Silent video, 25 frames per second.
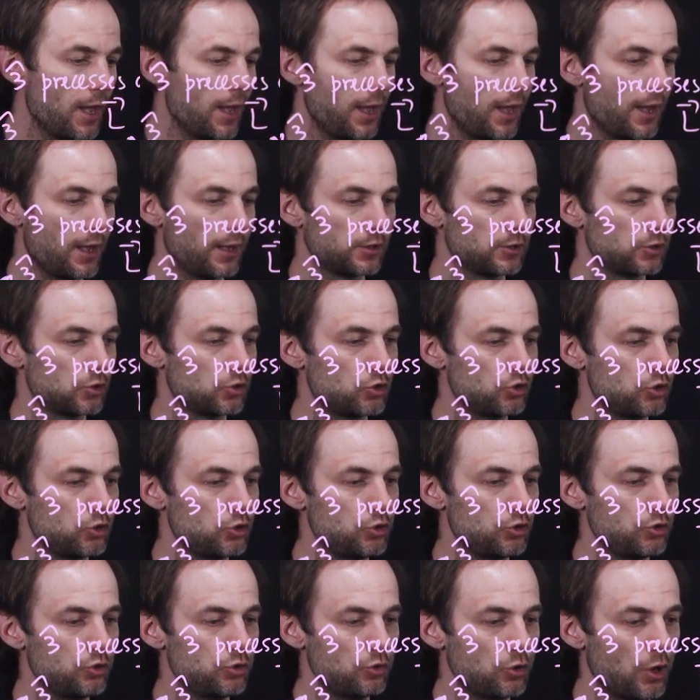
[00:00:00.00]
And
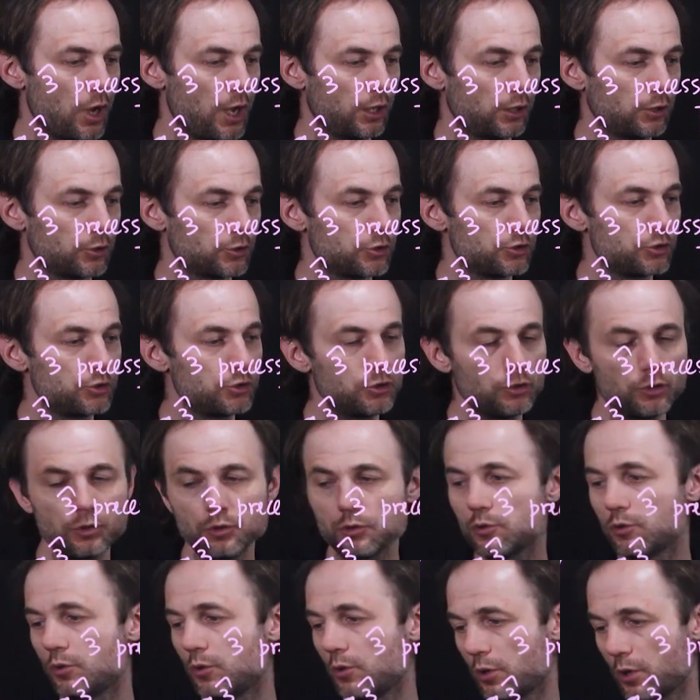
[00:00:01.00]

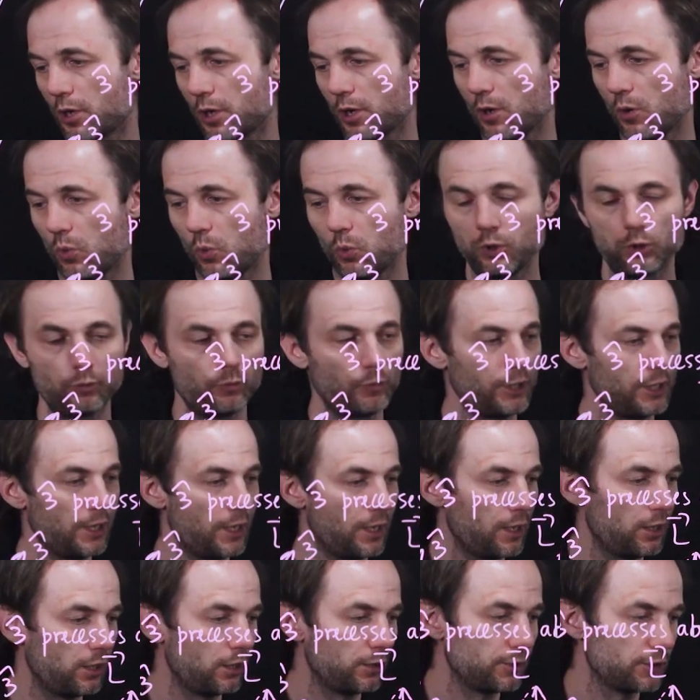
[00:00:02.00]
L2 will be
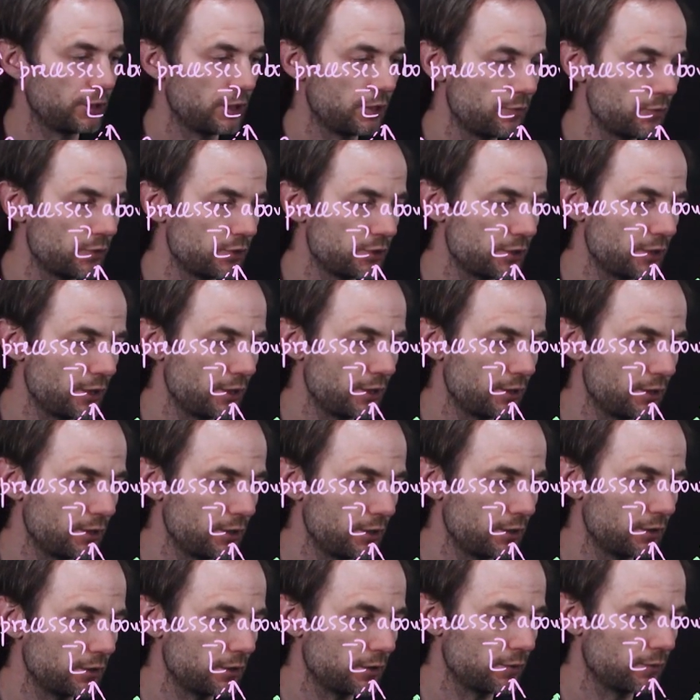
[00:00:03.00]
L times sine
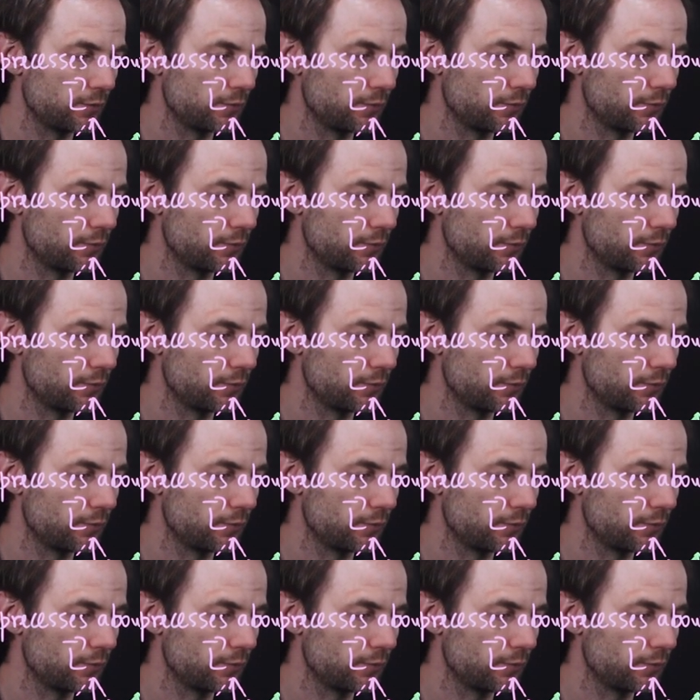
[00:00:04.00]
theta.